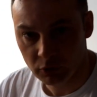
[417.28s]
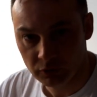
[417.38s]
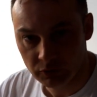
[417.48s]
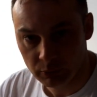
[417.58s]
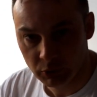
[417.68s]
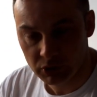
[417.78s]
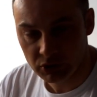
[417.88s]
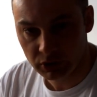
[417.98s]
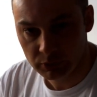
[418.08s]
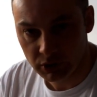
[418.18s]
of the boys
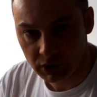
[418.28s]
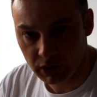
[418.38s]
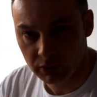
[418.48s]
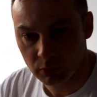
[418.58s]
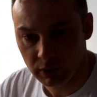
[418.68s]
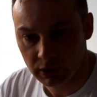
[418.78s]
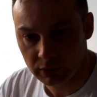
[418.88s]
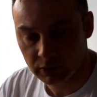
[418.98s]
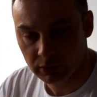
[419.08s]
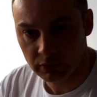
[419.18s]
clubs are
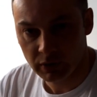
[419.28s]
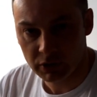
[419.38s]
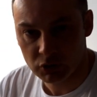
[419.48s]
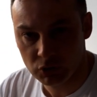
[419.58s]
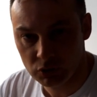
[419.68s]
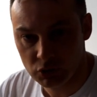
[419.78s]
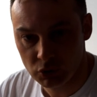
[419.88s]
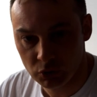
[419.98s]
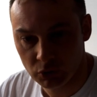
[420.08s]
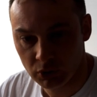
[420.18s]
unaware that should
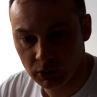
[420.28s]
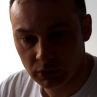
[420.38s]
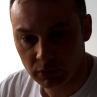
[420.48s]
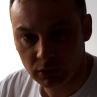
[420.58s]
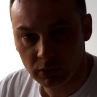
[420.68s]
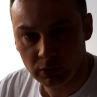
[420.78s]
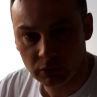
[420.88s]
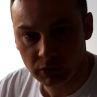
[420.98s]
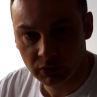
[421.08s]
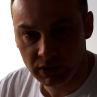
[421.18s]
you
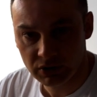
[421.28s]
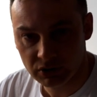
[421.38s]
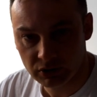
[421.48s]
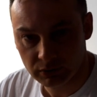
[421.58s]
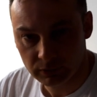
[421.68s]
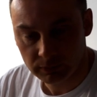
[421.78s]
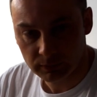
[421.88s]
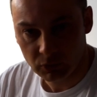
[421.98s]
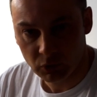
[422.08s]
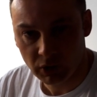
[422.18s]
release
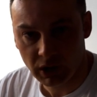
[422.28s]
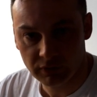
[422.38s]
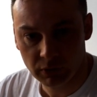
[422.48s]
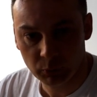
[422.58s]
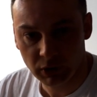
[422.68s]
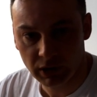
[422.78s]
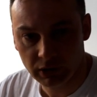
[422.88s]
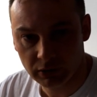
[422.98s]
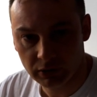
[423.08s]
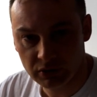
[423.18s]
or have a
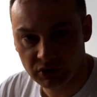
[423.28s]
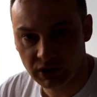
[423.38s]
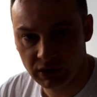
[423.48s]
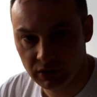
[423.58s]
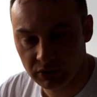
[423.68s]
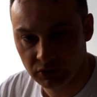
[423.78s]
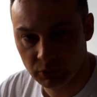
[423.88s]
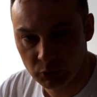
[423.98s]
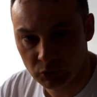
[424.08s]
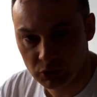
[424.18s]
player signed into
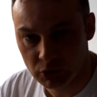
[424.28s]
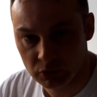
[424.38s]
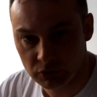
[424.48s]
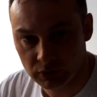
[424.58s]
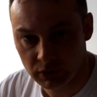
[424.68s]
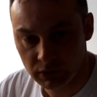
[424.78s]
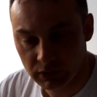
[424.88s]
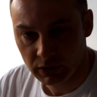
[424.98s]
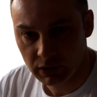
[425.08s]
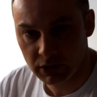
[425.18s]
the Pro Youth
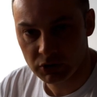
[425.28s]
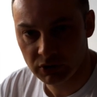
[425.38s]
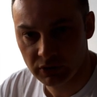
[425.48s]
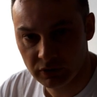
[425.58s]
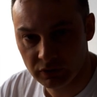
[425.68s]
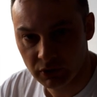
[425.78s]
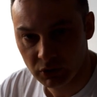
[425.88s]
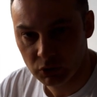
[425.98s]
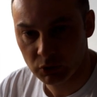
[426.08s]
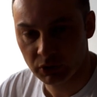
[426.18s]
initiative,
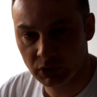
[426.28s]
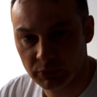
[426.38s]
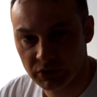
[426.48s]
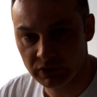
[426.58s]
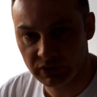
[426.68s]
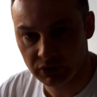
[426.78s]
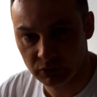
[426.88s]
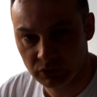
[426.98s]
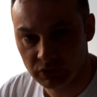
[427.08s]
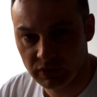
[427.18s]
your club is entitled to